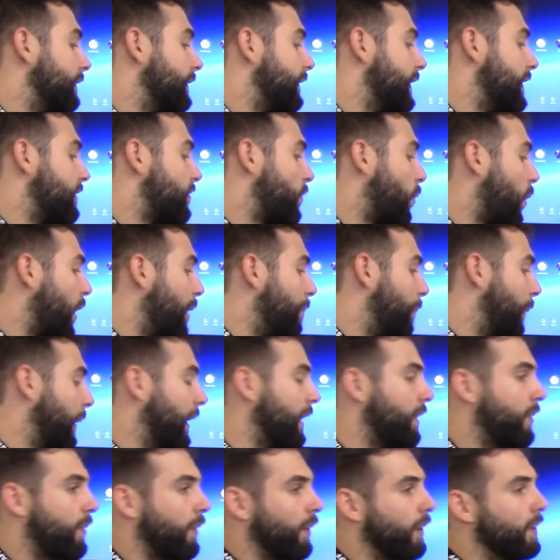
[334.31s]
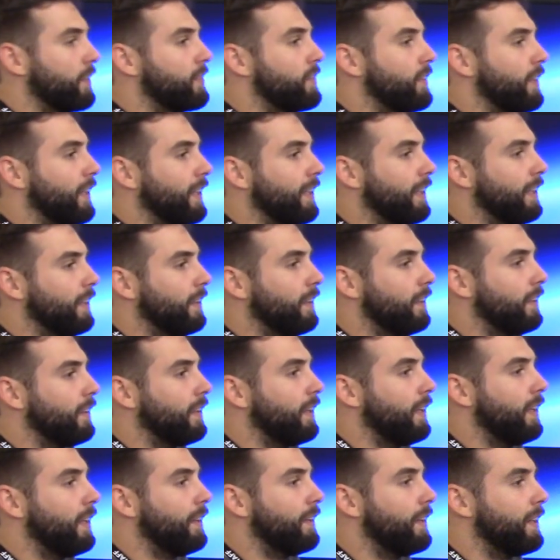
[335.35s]
it's quite bloodthirsty in
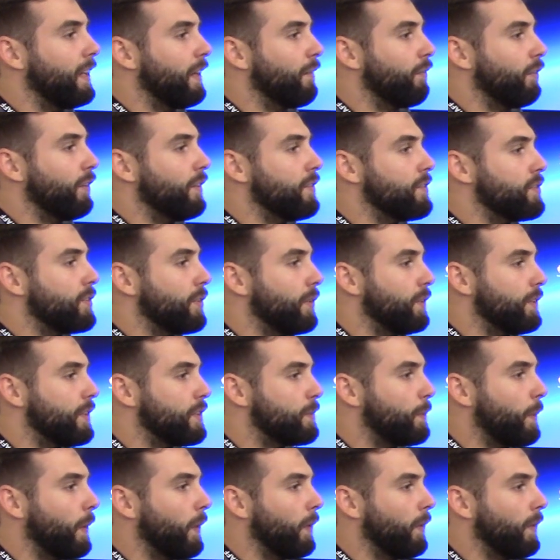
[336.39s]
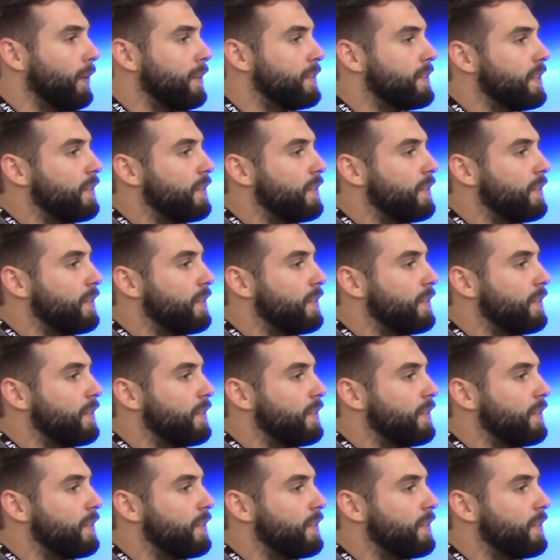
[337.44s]
the Netherlands during this period?